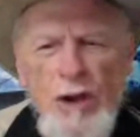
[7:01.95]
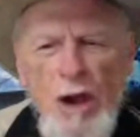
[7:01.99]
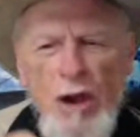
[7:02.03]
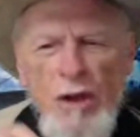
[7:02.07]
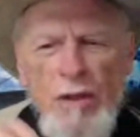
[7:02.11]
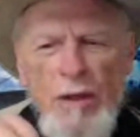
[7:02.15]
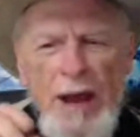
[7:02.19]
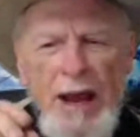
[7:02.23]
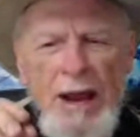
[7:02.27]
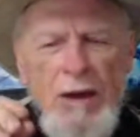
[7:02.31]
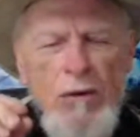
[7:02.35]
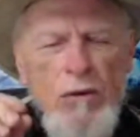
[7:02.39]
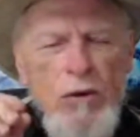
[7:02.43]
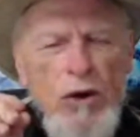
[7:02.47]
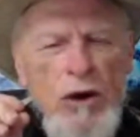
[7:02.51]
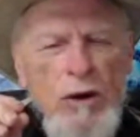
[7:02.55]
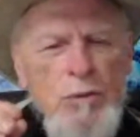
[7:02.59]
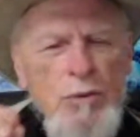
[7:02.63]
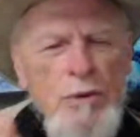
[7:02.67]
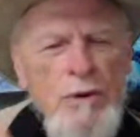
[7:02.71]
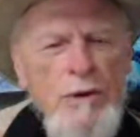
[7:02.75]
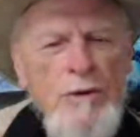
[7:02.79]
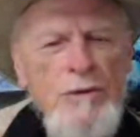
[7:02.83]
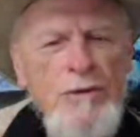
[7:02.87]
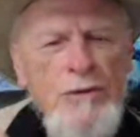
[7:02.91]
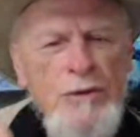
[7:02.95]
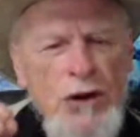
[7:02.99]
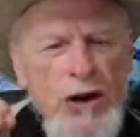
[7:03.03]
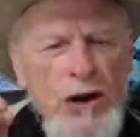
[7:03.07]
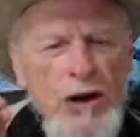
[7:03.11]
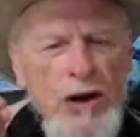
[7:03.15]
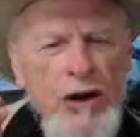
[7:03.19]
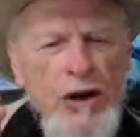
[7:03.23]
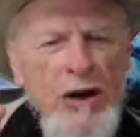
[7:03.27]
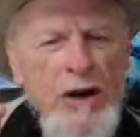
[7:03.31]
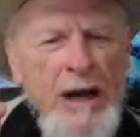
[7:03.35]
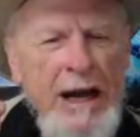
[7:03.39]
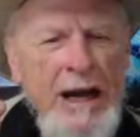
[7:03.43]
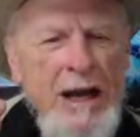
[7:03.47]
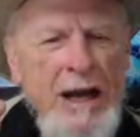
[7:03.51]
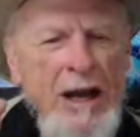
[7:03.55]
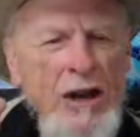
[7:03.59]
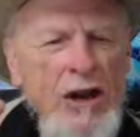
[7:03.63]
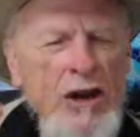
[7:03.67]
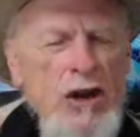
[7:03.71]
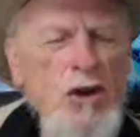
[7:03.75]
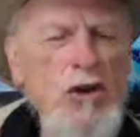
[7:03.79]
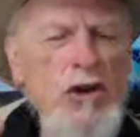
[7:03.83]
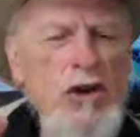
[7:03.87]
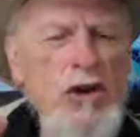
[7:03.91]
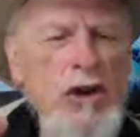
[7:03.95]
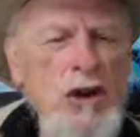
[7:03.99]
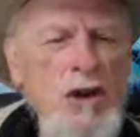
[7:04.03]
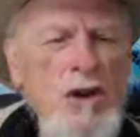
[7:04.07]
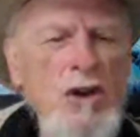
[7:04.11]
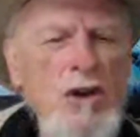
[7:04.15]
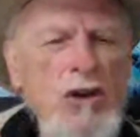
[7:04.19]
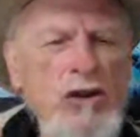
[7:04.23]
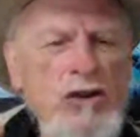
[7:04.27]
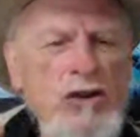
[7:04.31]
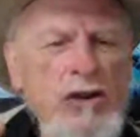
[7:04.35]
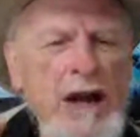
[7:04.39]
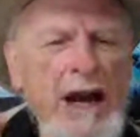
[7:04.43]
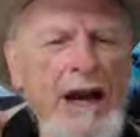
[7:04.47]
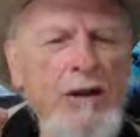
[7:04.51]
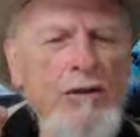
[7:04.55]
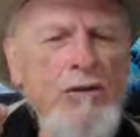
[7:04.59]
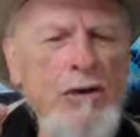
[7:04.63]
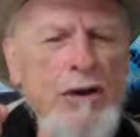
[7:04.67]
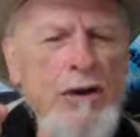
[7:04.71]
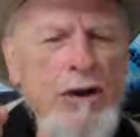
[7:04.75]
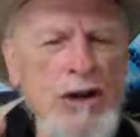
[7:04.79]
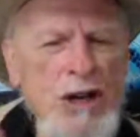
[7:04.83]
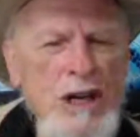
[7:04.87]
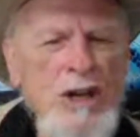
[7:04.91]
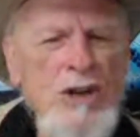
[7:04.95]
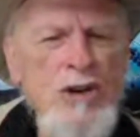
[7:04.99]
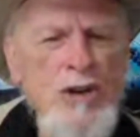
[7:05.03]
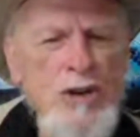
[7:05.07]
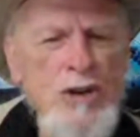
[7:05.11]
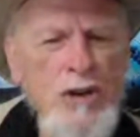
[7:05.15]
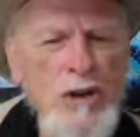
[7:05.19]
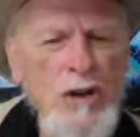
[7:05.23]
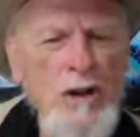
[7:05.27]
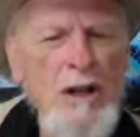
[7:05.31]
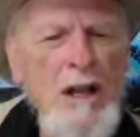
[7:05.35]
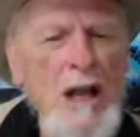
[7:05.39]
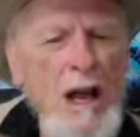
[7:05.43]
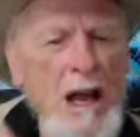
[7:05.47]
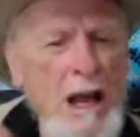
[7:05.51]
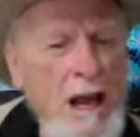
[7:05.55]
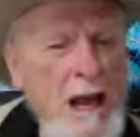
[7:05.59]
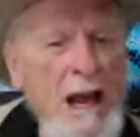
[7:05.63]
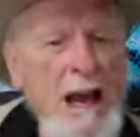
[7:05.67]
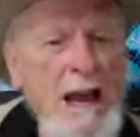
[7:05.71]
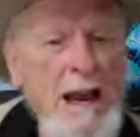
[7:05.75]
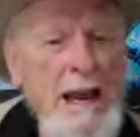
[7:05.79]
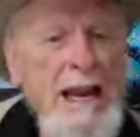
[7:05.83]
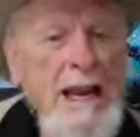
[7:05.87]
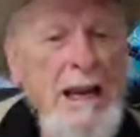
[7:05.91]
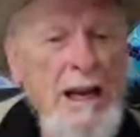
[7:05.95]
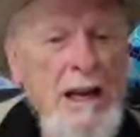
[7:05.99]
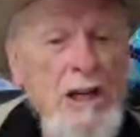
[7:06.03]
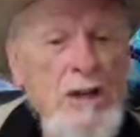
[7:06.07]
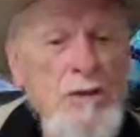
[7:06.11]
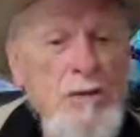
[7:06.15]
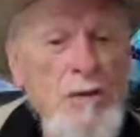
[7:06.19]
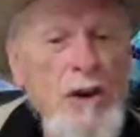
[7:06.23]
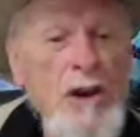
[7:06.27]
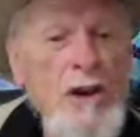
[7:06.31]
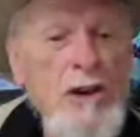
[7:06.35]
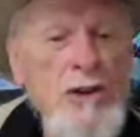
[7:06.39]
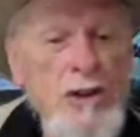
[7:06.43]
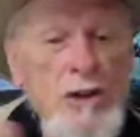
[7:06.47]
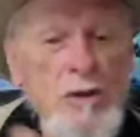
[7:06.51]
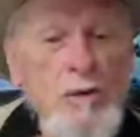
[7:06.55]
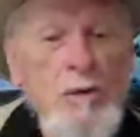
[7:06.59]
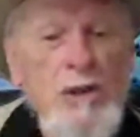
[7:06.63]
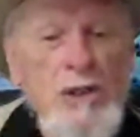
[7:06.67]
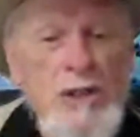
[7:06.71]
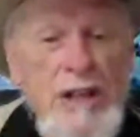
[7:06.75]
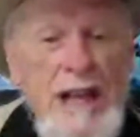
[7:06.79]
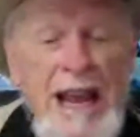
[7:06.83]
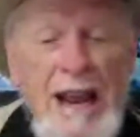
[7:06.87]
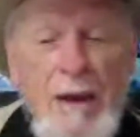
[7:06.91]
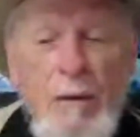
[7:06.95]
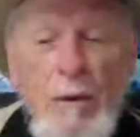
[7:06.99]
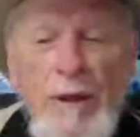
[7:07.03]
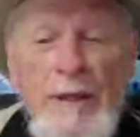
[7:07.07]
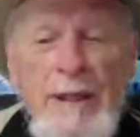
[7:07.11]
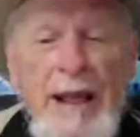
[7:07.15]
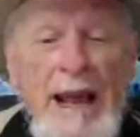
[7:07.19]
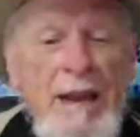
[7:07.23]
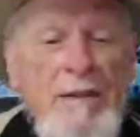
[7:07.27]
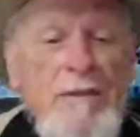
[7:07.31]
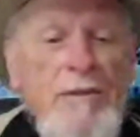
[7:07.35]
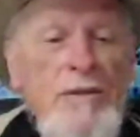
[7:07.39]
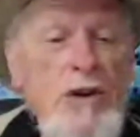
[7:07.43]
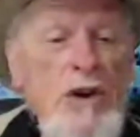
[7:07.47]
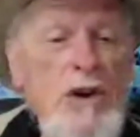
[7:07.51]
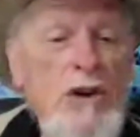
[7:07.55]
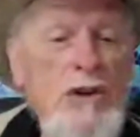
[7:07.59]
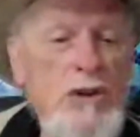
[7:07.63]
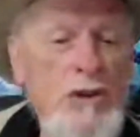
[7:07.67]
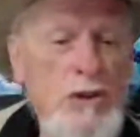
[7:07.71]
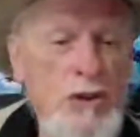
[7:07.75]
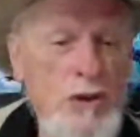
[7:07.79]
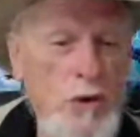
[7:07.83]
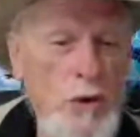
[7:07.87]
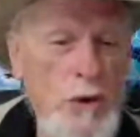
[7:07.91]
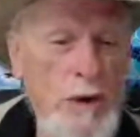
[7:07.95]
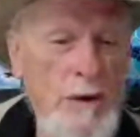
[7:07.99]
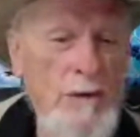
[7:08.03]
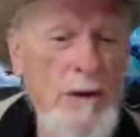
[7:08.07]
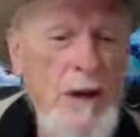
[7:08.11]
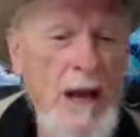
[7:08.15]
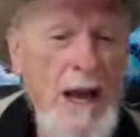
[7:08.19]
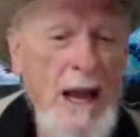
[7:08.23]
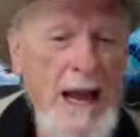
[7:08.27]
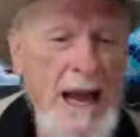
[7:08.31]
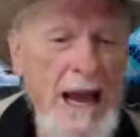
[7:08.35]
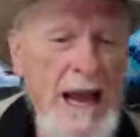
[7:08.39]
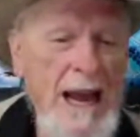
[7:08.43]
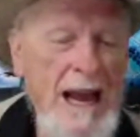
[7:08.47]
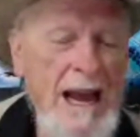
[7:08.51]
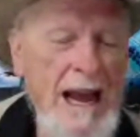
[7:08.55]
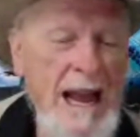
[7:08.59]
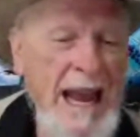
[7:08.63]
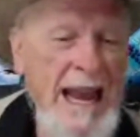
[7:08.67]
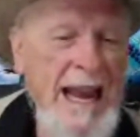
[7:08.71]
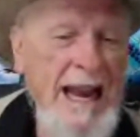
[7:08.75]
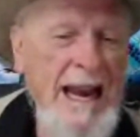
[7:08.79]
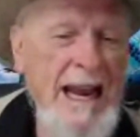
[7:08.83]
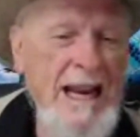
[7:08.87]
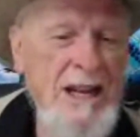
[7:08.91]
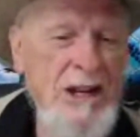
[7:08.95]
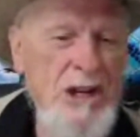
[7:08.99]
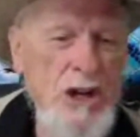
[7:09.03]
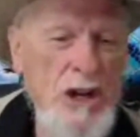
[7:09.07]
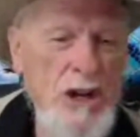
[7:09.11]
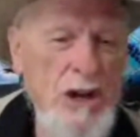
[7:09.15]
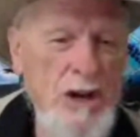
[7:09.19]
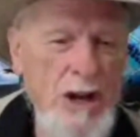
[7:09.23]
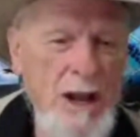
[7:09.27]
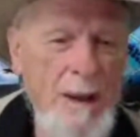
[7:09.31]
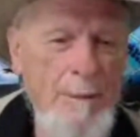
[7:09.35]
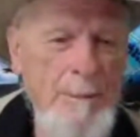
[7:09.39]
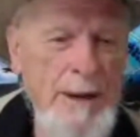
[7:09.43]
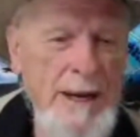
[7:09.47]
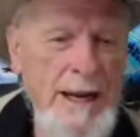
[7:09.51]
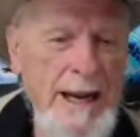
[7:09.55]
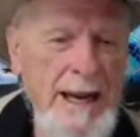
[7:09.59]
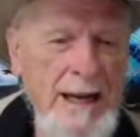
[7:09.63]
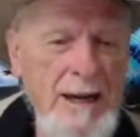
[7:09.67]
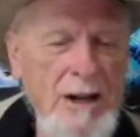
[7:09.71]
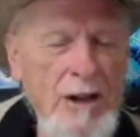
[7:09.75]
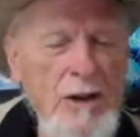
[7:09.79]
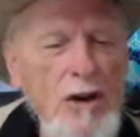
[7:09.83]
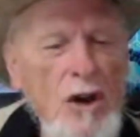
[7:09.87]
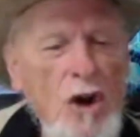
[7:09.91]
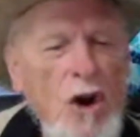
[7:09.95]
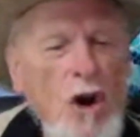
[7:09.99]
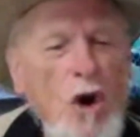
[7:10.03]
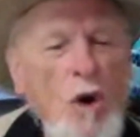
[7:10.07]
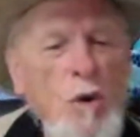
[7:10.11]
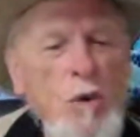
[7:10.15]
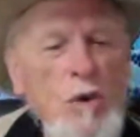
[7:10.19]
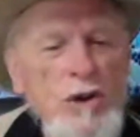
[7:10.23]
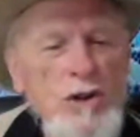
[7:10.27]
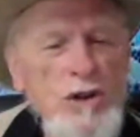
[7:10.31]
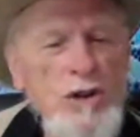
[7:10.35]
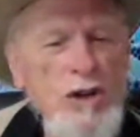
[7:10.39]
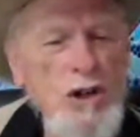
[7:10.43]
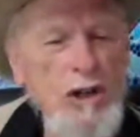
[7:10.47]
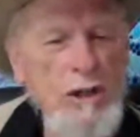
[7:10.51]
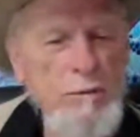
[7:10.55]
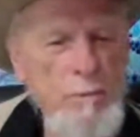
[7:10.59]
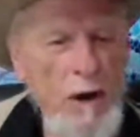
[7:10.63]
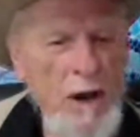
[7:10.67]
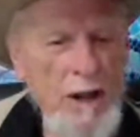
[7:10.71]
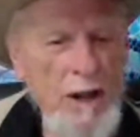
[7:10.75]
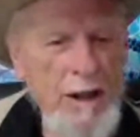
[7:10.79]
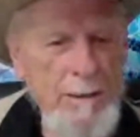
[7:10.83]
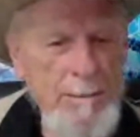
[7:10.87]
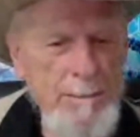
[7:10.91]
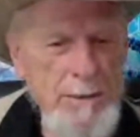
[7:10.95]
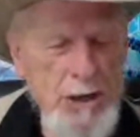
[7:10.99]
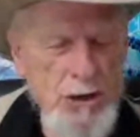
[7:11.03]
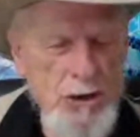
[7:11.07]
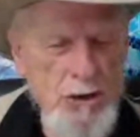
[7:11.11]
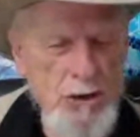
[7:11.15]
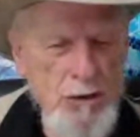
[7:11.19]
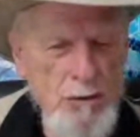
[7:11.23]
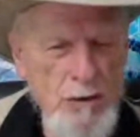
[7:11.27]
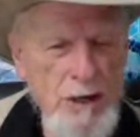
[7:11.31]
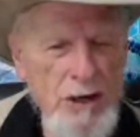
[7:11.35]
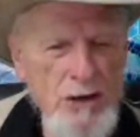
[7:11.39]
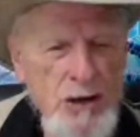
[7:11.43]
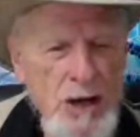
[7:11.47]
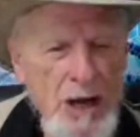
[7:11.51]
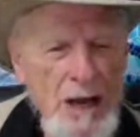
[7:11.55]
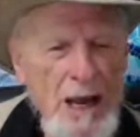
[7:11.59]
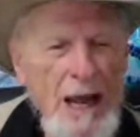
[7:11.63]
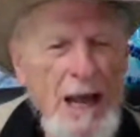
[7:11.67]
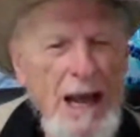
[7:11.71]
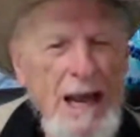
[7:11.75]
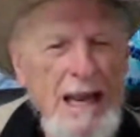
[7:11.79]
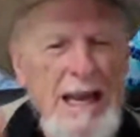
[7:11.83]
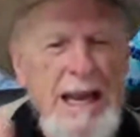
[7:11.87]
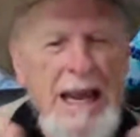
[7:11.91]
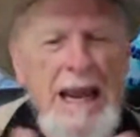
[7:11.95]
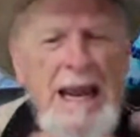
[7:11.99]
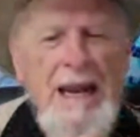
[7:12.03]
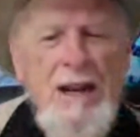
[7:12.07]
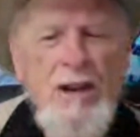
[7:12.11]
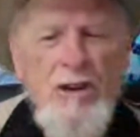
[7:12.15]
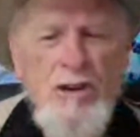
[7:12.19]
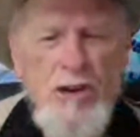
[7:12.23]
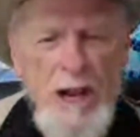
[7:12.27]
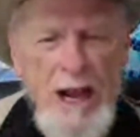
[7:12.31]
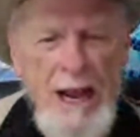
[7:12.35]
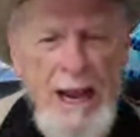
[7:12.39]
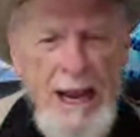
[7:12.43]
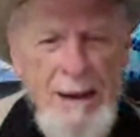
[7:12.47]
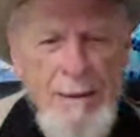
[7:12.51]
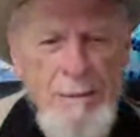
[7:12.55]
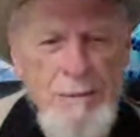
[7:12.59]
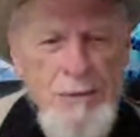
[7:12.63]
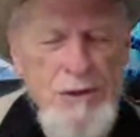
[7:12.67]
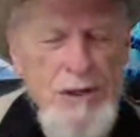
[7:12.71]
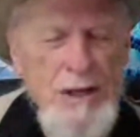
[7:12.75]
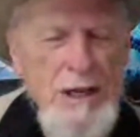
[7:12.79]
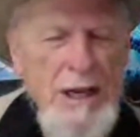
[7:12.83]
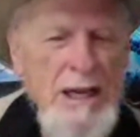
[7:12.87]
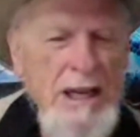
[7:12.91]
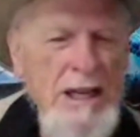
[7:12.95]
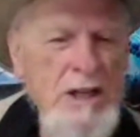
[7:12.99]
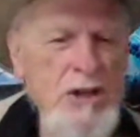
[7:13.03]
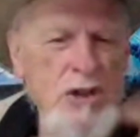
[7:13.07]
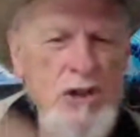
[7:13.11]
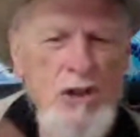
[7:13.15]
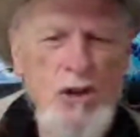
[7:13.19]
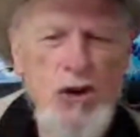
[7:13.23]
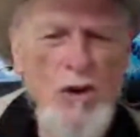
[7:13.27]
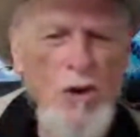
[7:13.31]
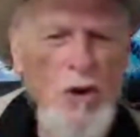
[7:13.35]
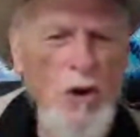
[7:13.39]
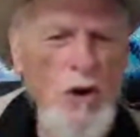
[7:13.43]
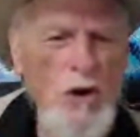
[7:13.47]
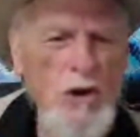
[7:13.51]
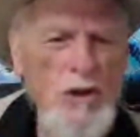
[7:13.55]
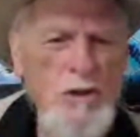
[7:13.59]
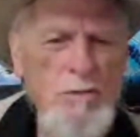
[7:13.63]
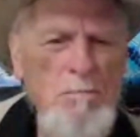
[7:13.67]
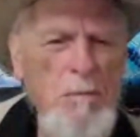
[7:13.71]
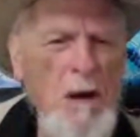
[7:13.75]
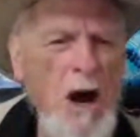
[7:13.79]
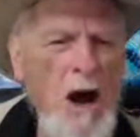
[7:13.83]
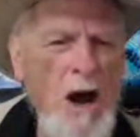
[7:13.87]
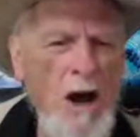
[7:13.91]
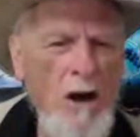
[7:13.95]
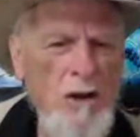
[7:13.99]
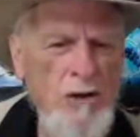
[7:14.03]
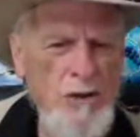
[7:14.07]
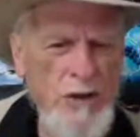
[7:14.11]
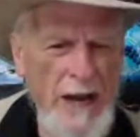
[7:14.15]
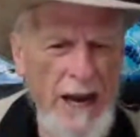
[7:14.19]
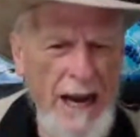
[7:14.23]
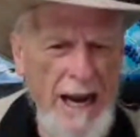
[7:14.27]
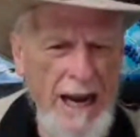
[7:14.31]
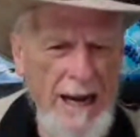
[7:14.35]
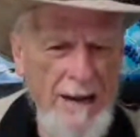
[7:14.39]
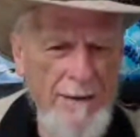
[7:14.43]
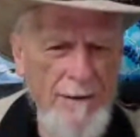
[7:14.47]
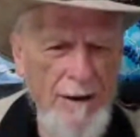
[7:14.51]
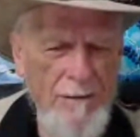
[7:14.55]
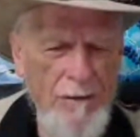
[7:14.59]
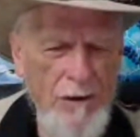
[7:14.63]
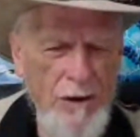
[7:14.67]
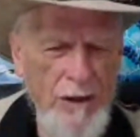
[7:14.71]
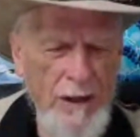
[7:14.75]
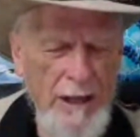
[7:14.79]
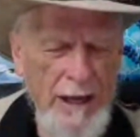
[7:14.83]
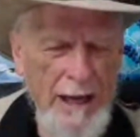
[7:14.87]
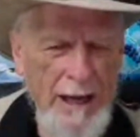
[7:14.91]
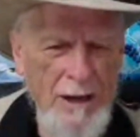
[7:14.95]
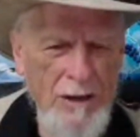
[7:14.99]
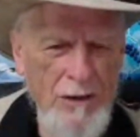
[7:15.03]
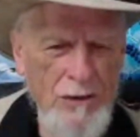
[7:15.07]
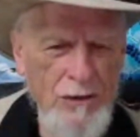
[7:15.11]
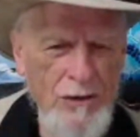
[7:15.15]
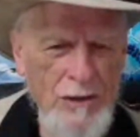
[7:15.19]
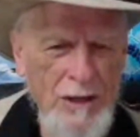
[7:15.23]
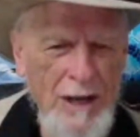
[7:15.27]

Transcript: they would prefer you to use a traditional, an English version that was there when they first sort of uh, turned up in England, or was used by the missionaries. King James scores miles ahead of everything else,